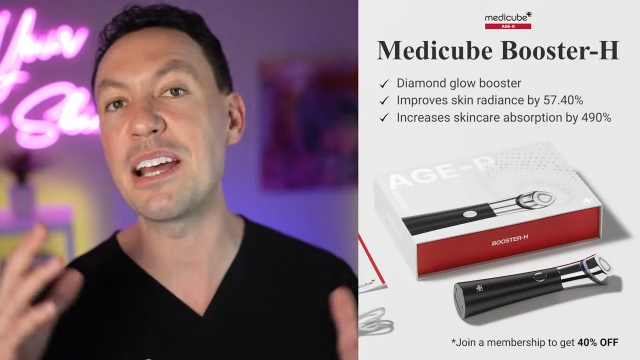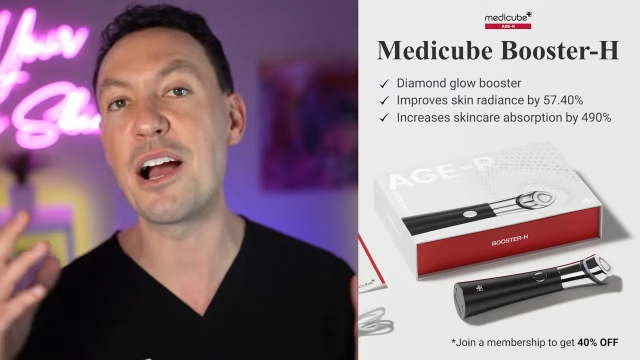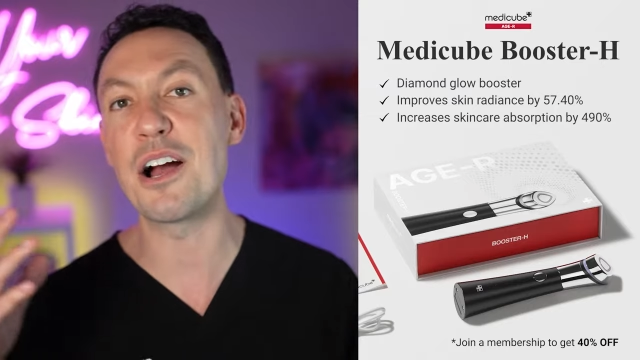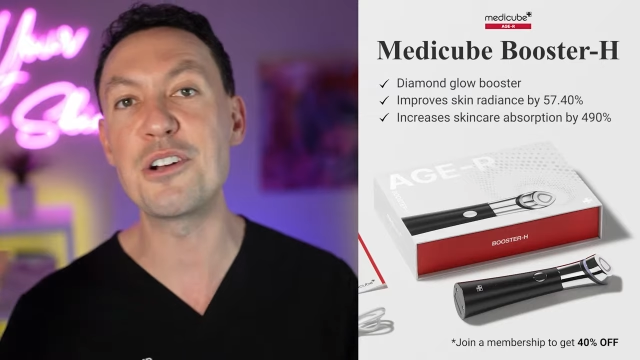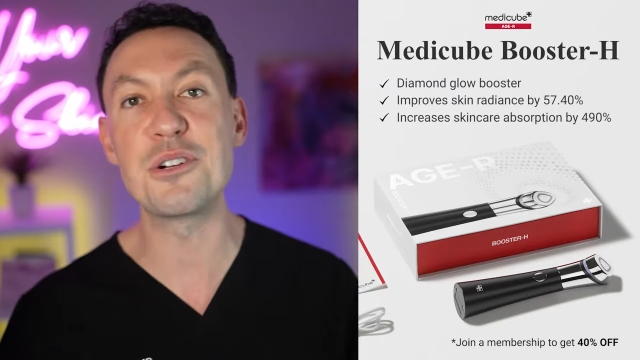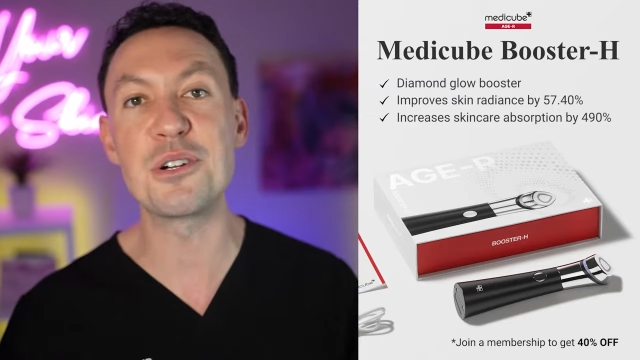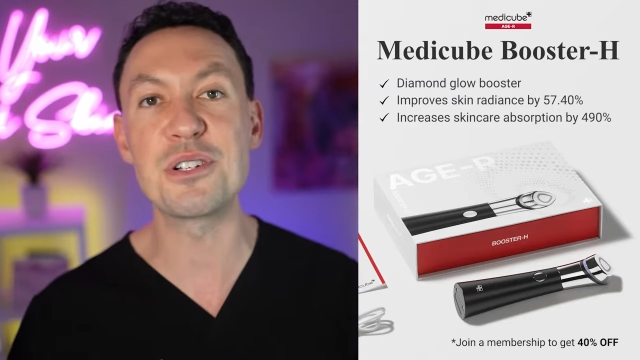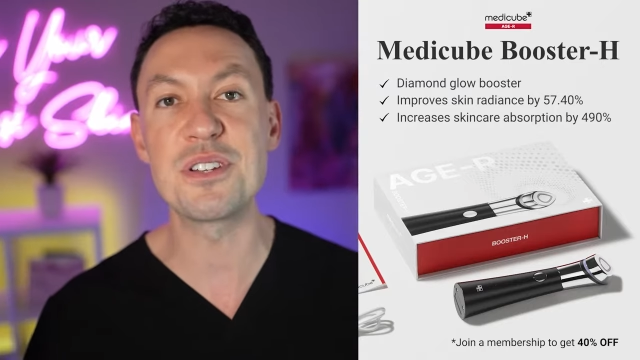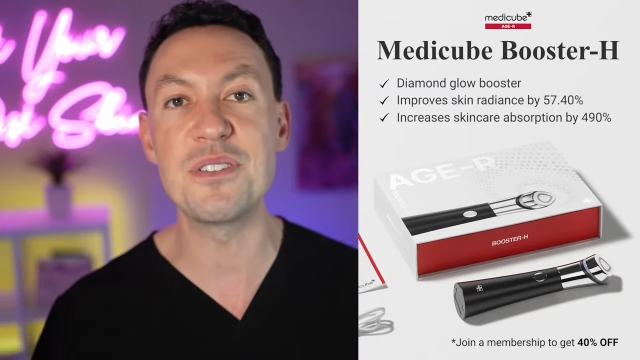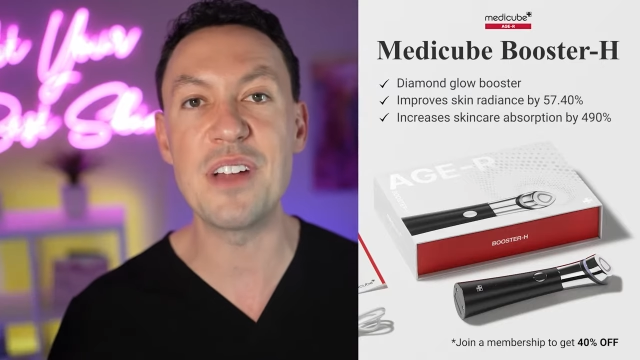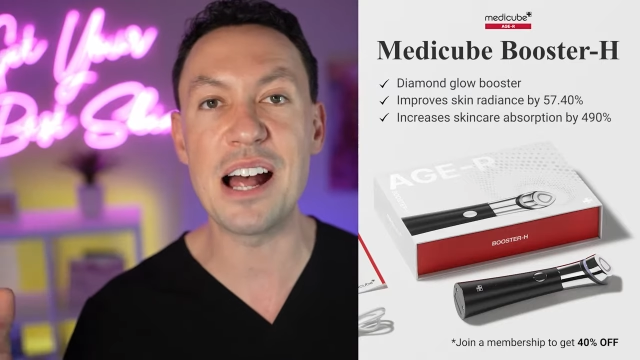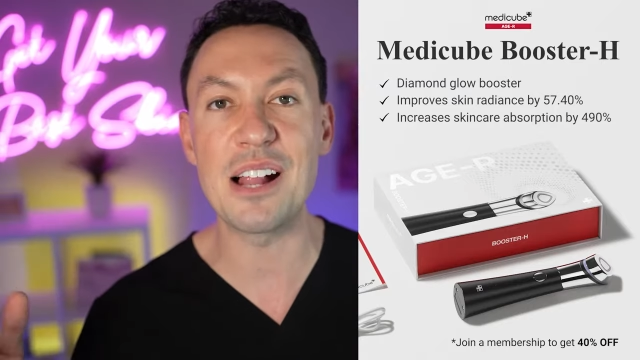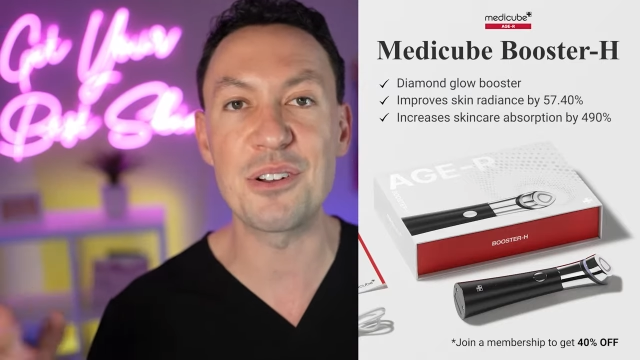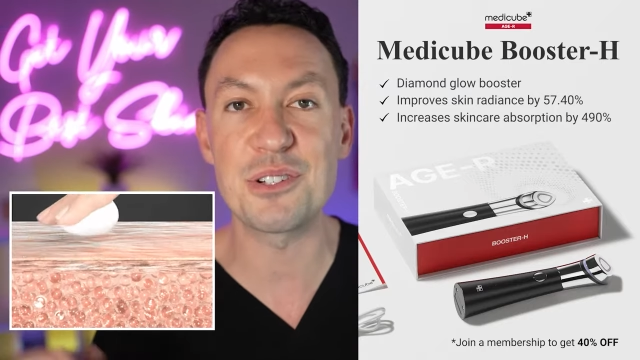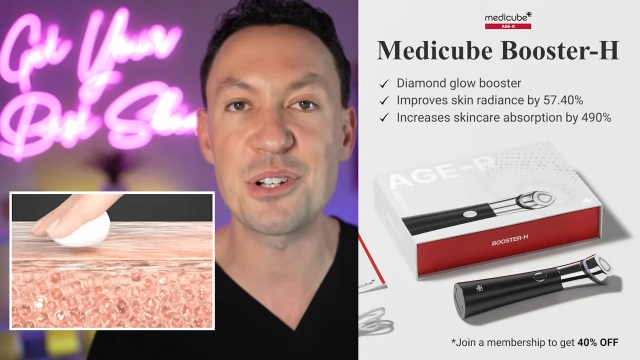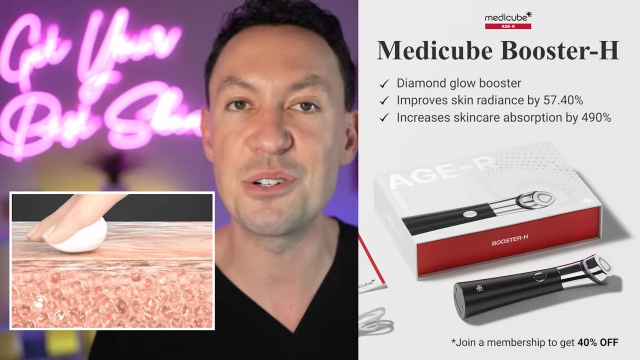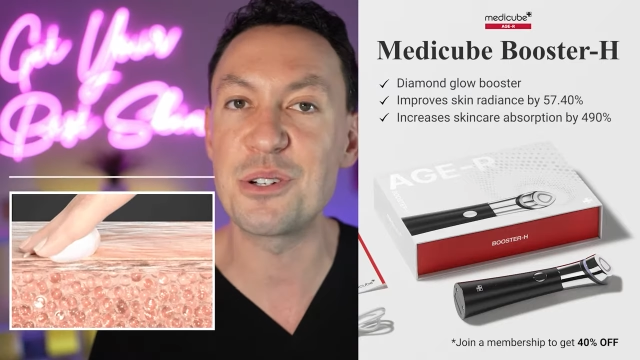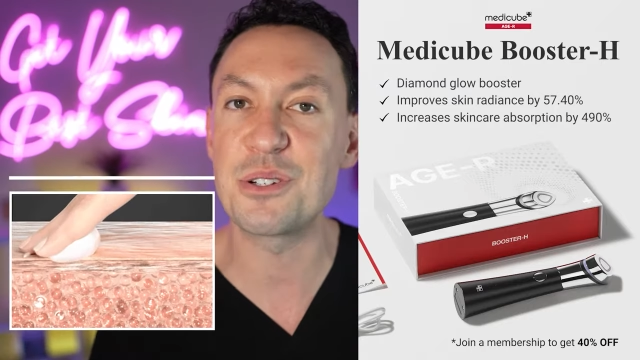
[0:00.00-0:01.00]
hundreds of
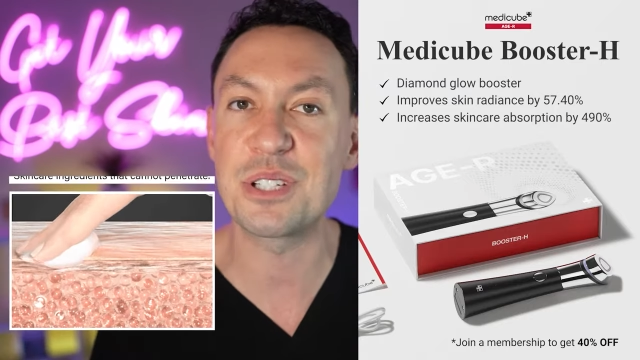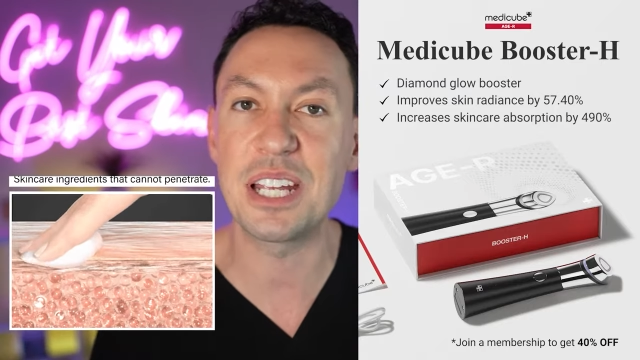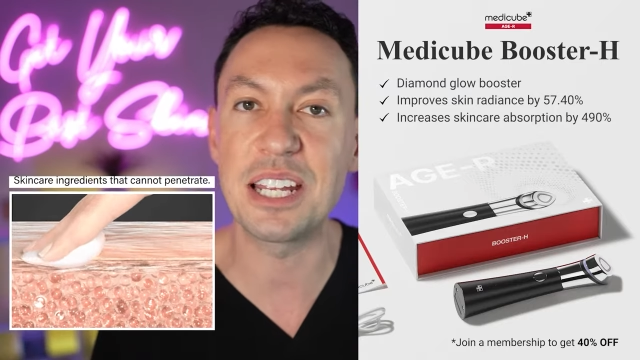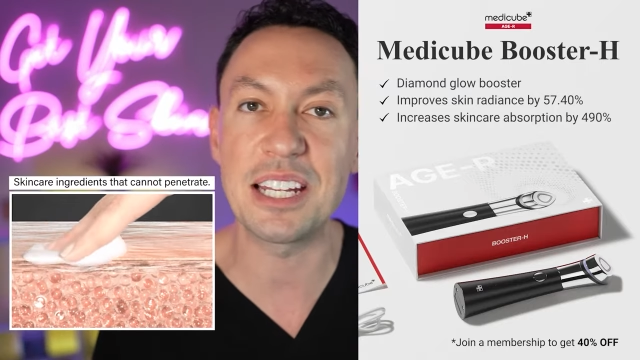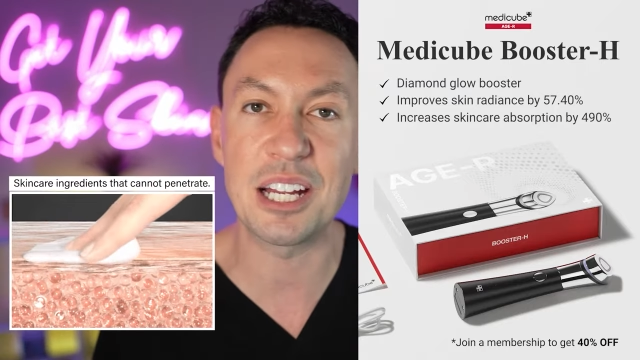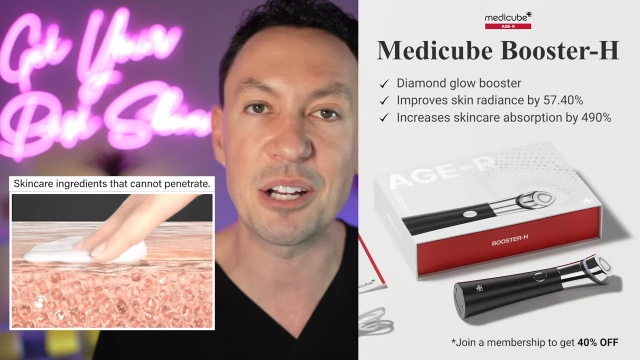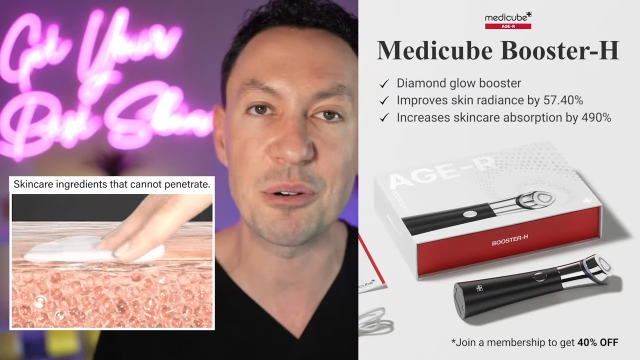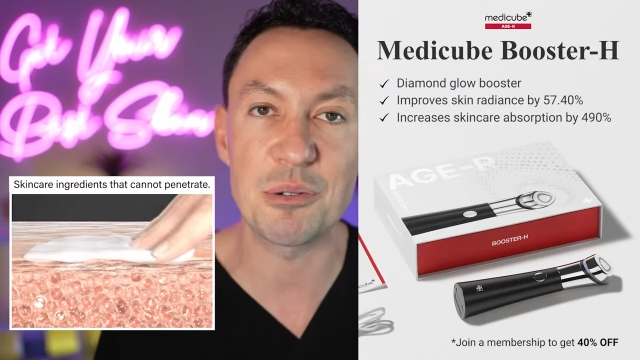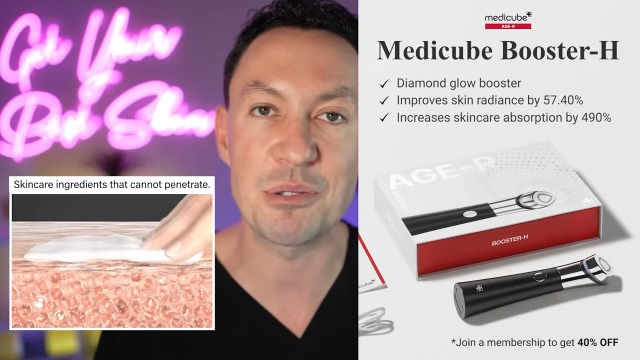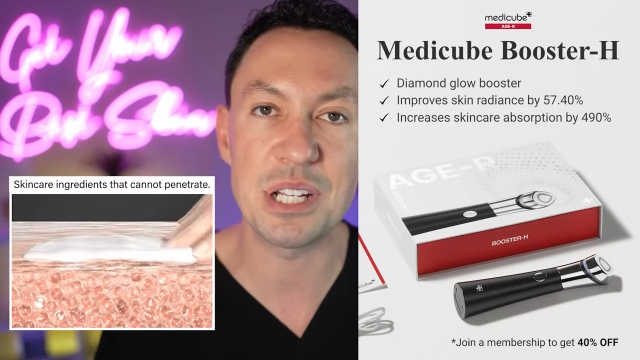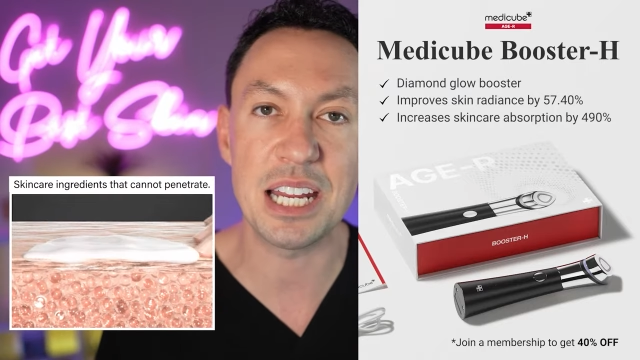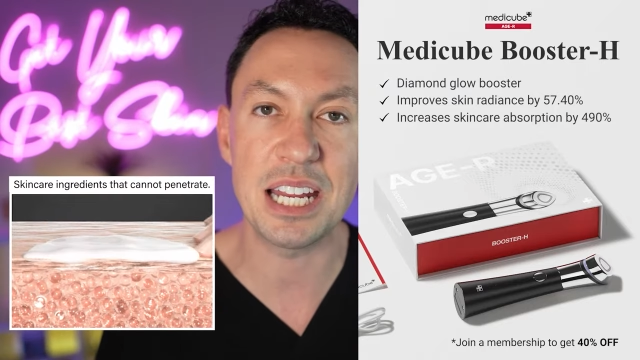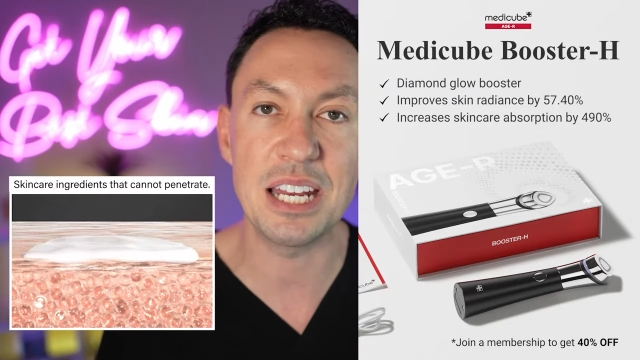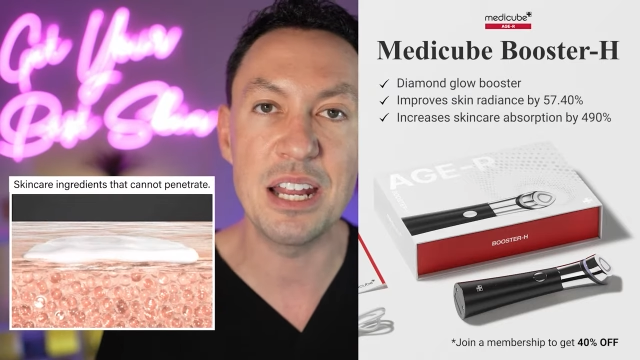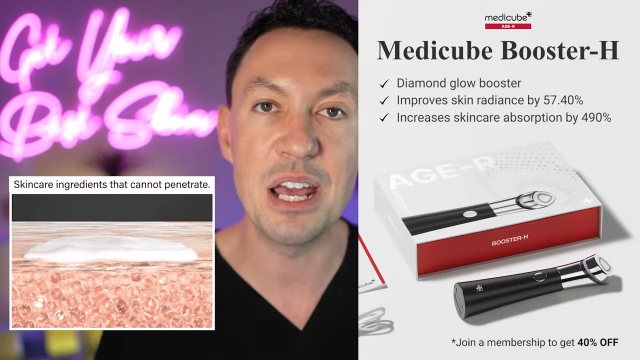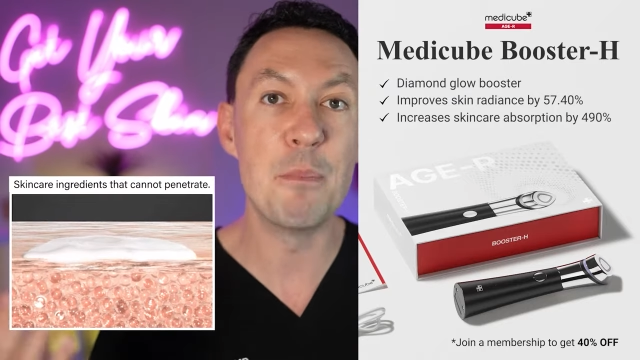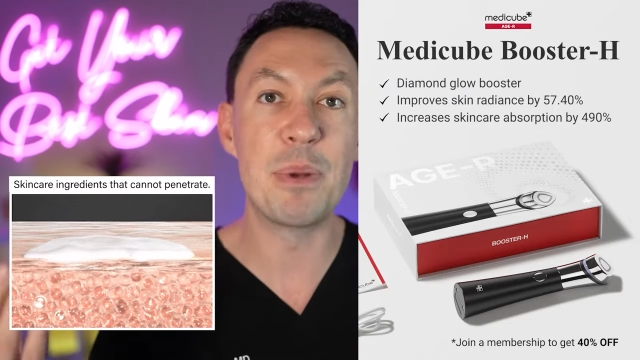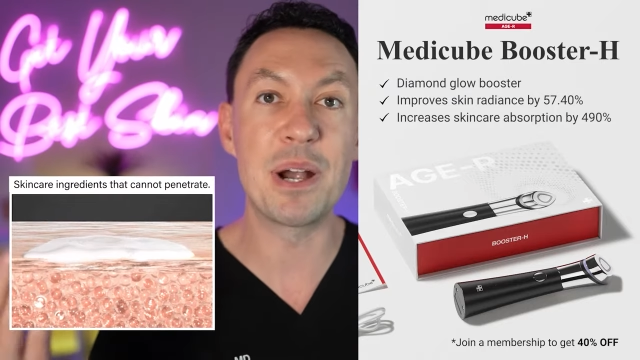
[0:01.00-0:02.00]
dollars on your skincare routine,